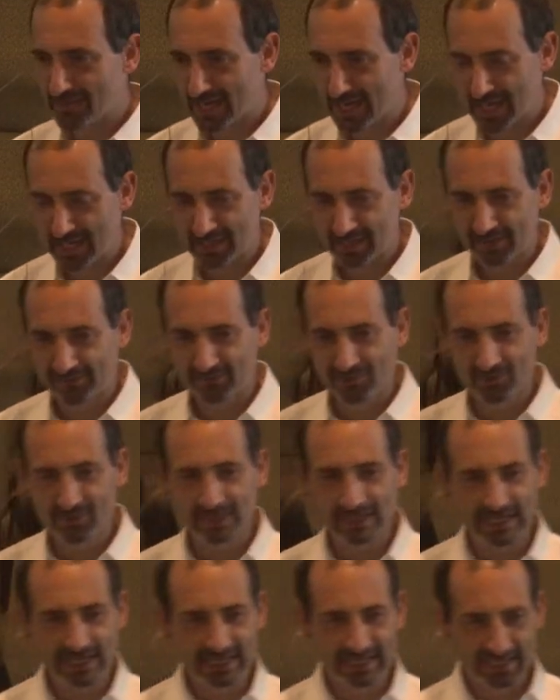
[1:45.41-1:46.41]
reality, if you
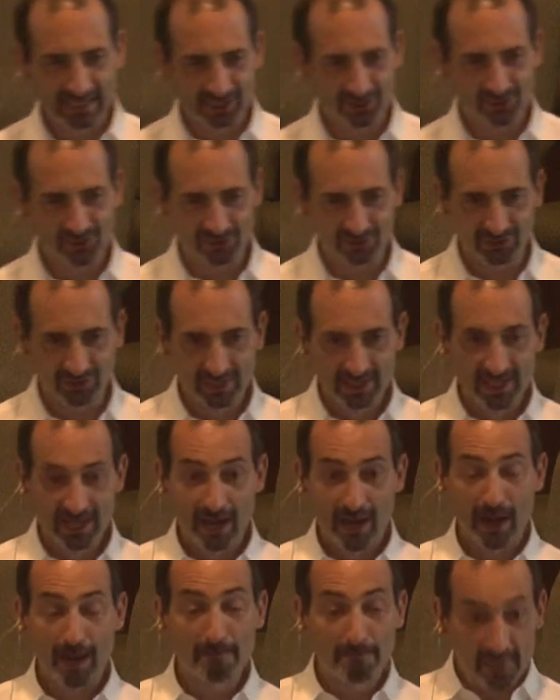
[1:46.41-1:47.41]
look at nature,
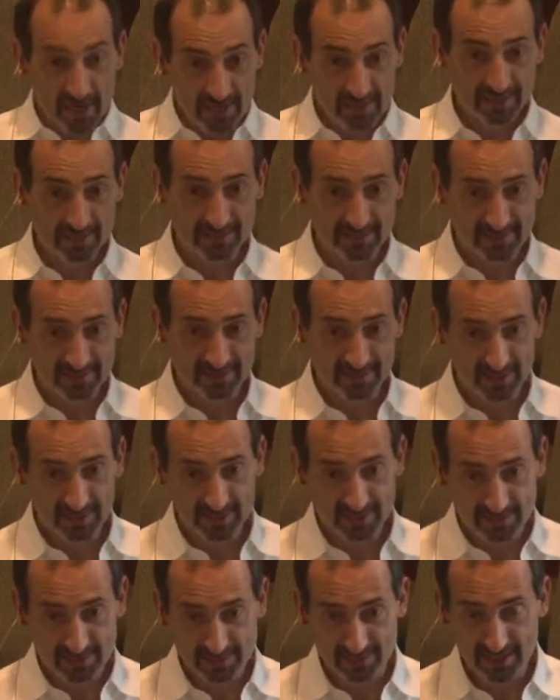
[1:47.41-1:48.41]
abundance
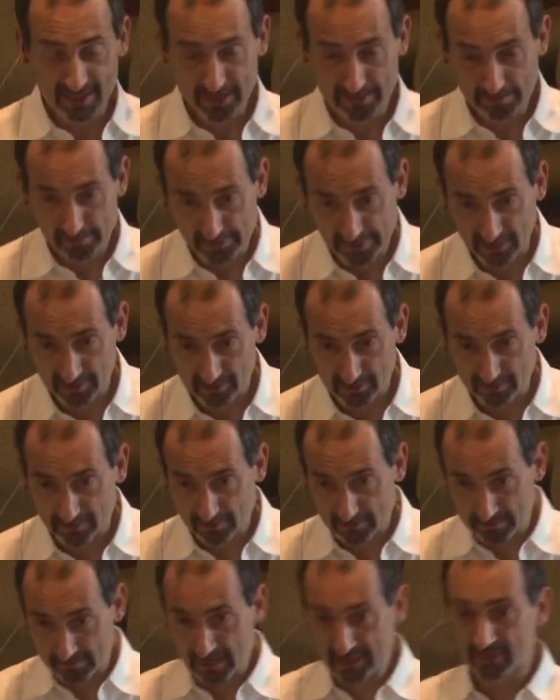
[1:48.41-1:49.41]
is a
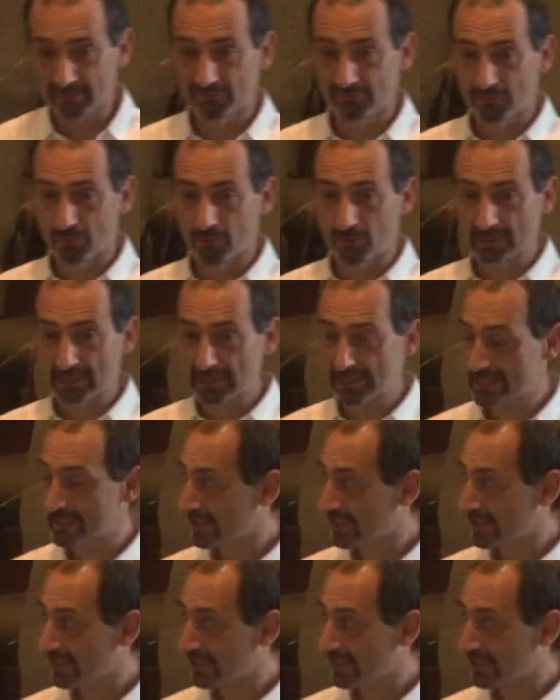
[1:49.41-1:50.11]
better metaphor than